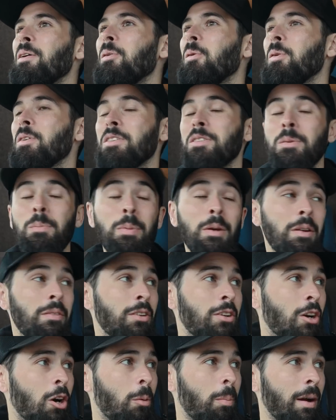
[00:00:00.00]
Which is a bit of
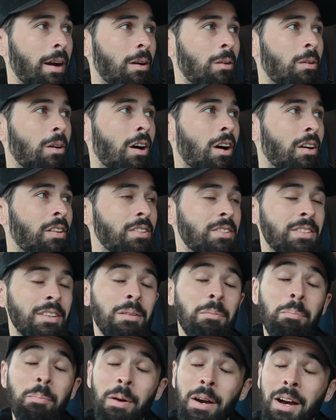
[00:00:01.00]
a cop-out
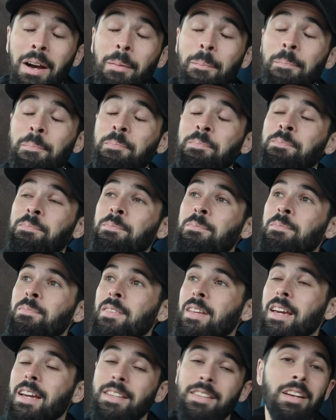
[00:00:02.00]
answer, but
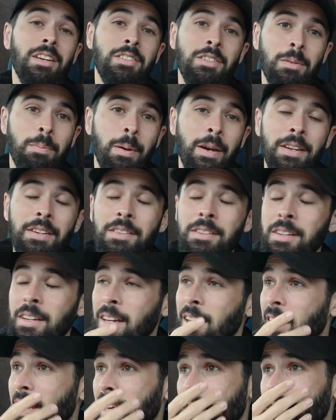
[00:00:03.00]
it does depend.
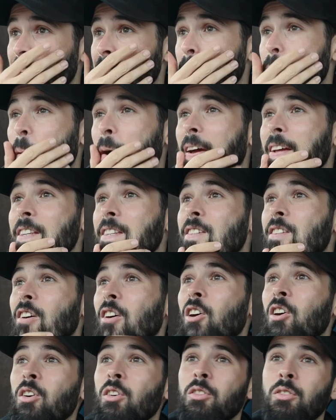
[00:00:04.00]
It depends
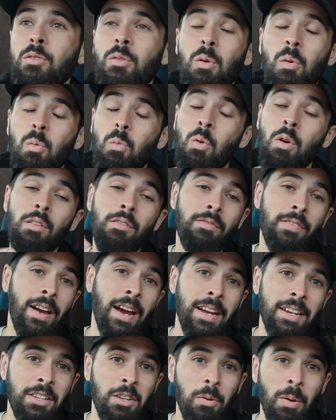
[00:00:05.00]
on what
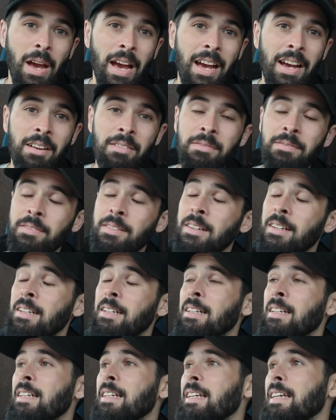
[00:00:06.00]
van you have.
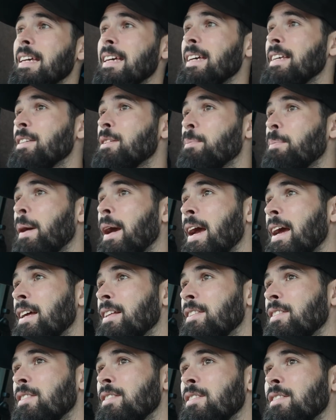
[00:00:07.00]
It
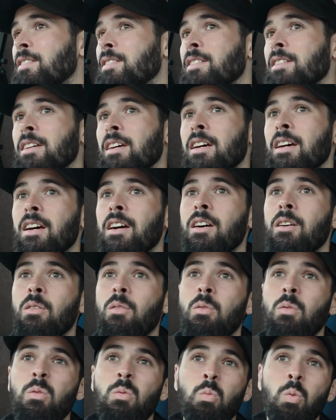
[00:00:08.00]
depends
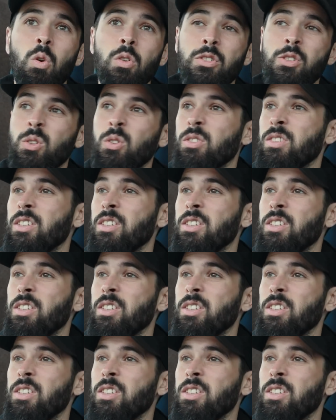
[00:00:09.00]
what's your